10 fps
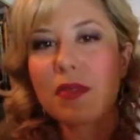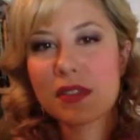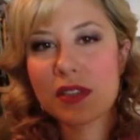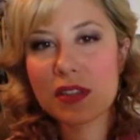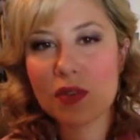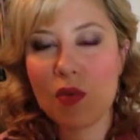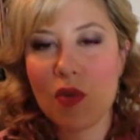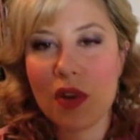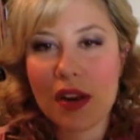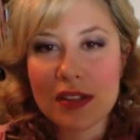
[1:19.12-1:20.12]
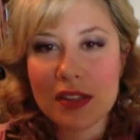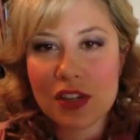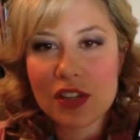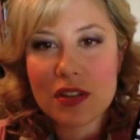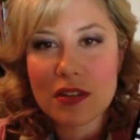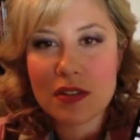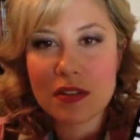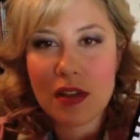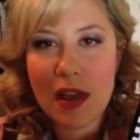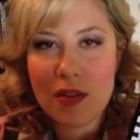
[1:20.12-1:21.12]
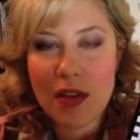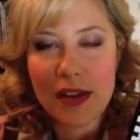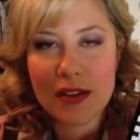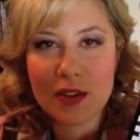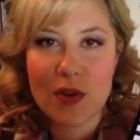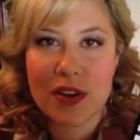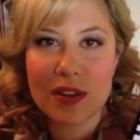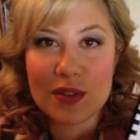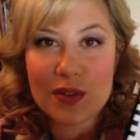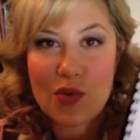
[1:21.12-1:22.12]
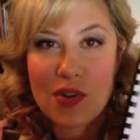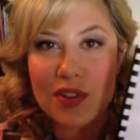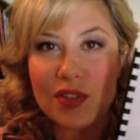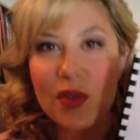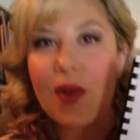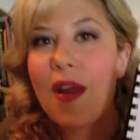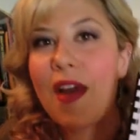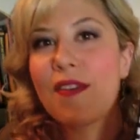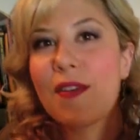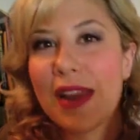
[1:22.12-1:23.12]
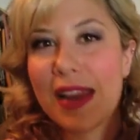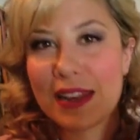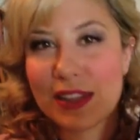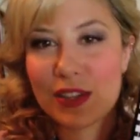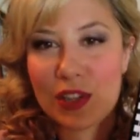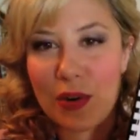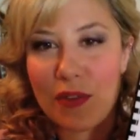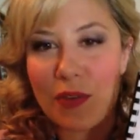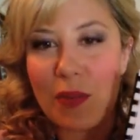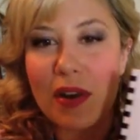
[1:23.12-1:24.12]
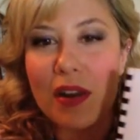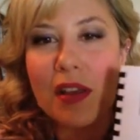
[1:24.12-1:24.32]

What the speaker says: business organizations outline is already in storage, so I don't have that one handy to show everyone.